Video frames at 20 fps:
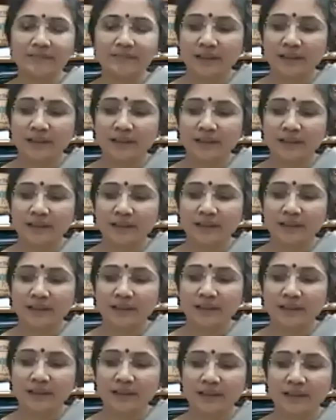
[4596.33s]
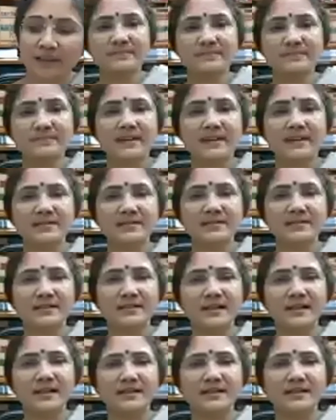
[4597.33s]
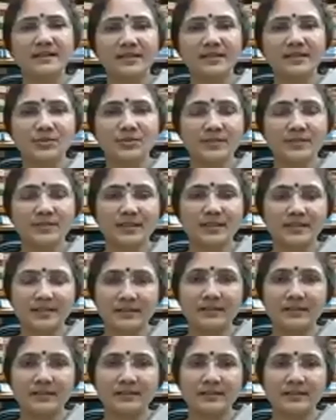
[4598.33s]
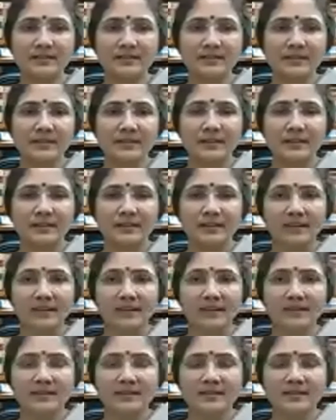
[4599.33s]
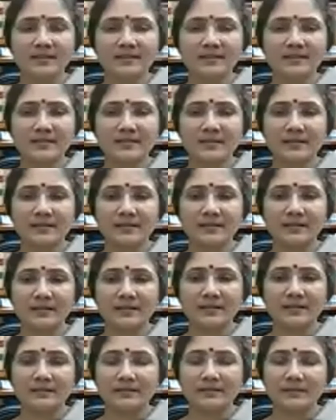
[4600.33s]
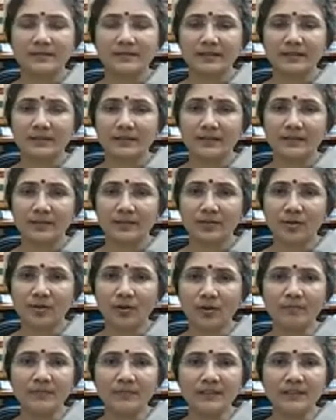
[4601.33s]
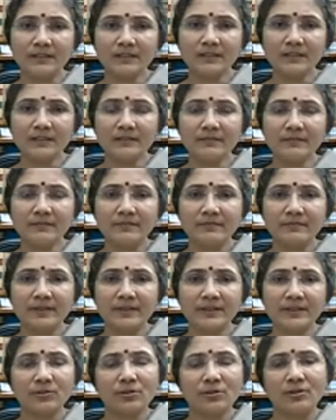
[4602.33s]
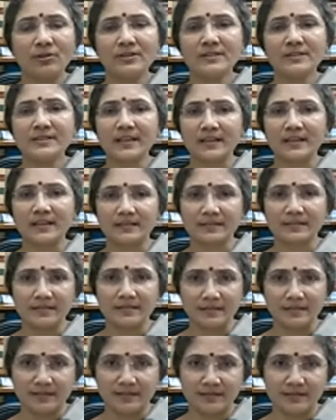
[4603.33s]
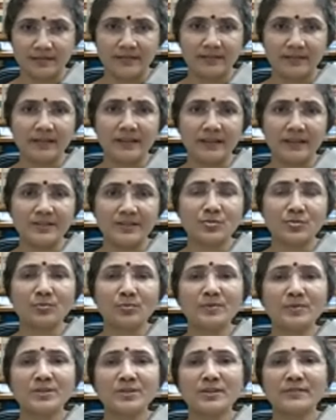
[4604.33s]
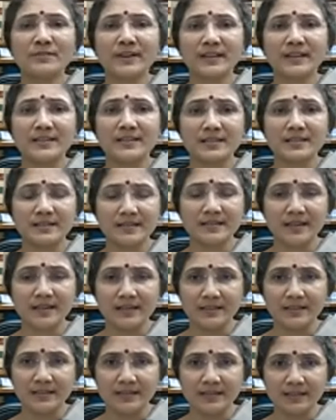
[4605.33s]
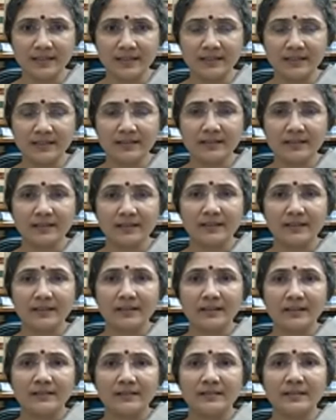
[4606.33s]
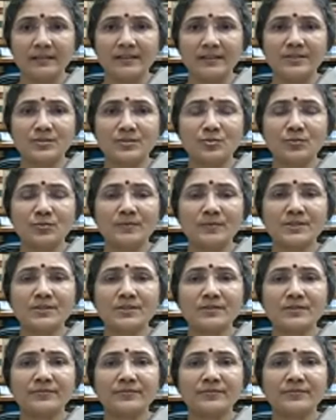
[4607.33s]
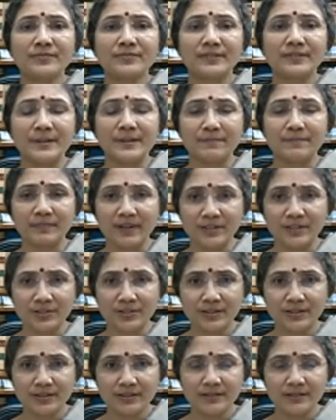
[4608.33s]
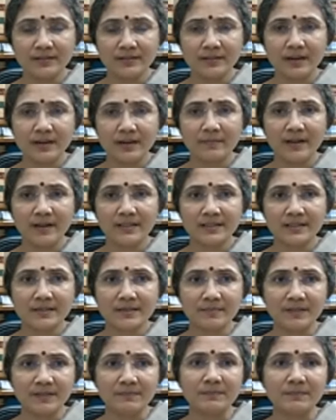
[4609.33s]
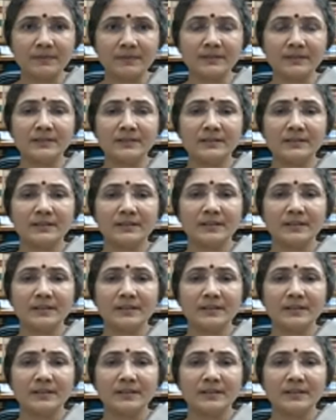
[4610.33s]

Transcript: So far as mental health issue is concerned, it is common with all sectors. There is so much of uncertainty. There is so much of depression amongst the people.